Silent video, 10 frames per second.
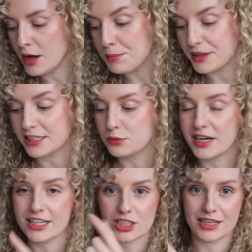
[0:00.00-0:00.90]
But this one
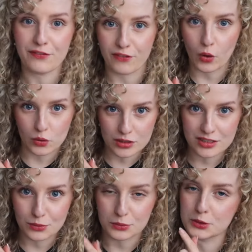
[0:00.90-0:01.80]
actually
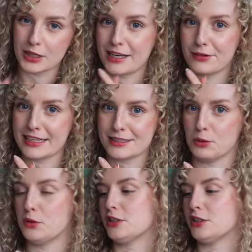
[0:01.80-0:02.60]
folds really, really small,